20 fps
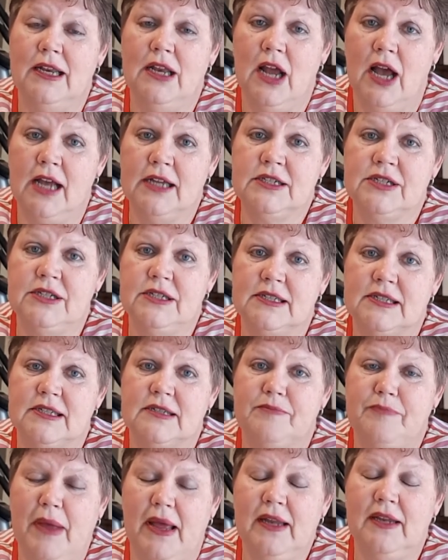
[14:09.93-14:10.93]
not to
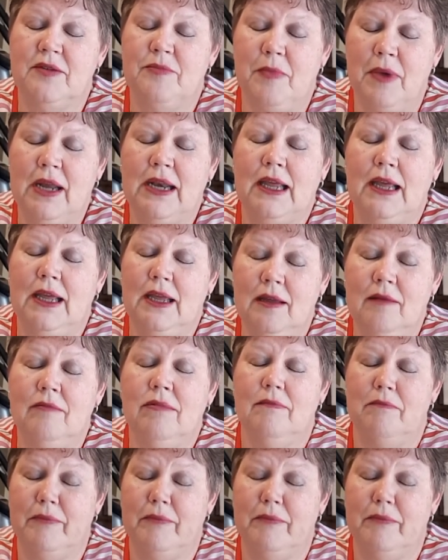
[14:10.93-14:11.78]
spend money,